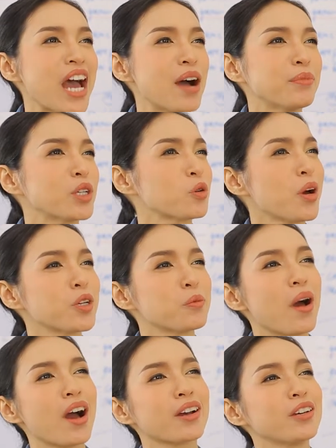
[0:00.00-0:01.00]
time I try to
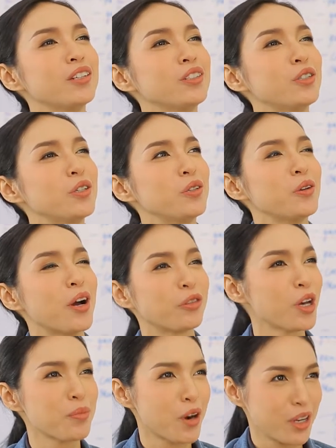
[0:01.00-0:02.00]
plug into a
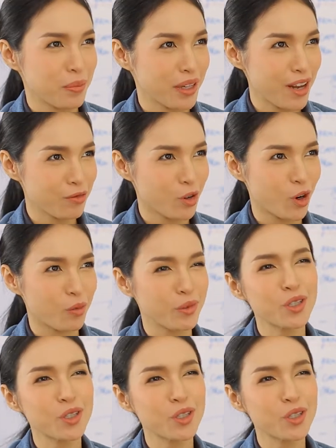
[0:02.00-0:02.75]
third-party platform,